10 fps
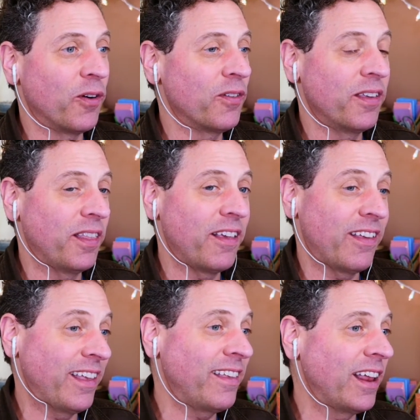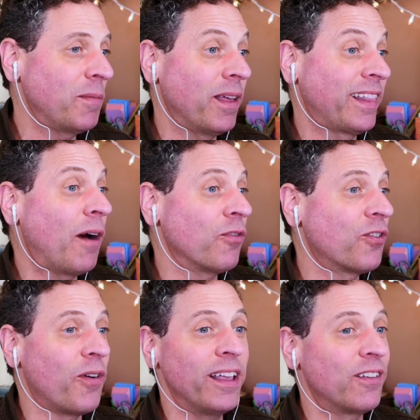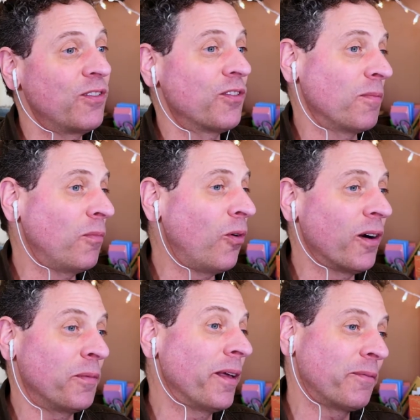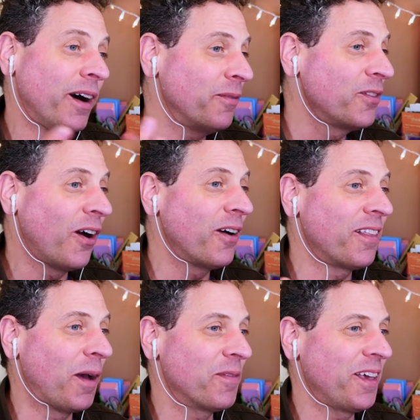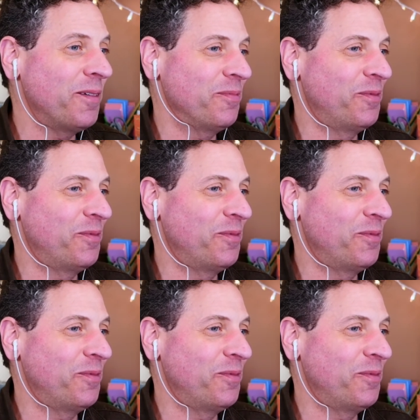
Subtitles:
They tend to be like, that was great. Let's do some more. And I'm like, well, sorry, time's up.